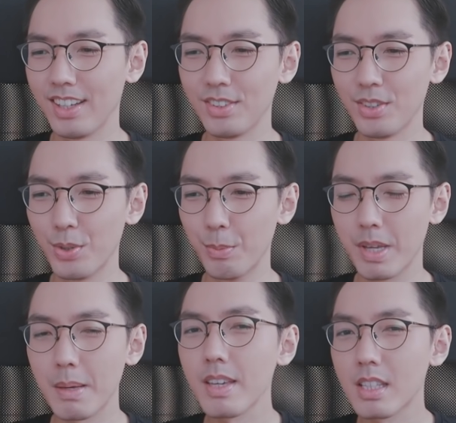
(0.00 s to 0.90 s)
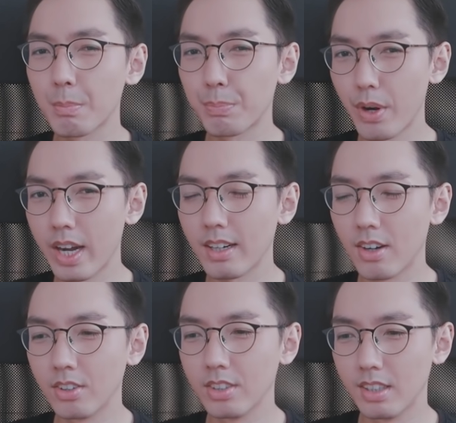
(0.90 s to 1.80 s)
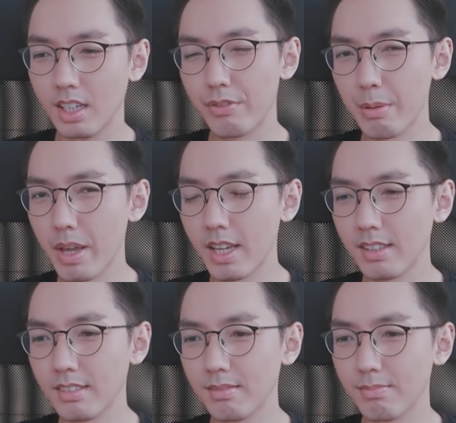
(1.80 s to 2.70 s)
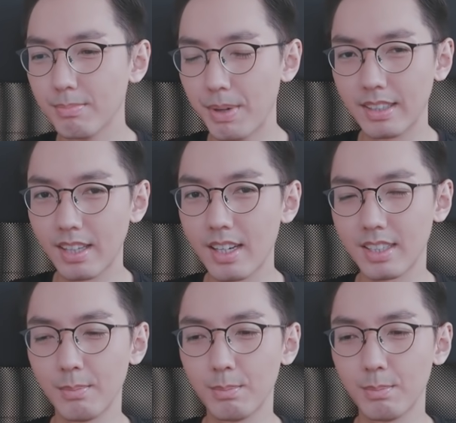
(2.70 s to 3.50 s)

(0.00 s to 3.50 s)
I don't know, maybe it's a prank on the delivery man by telling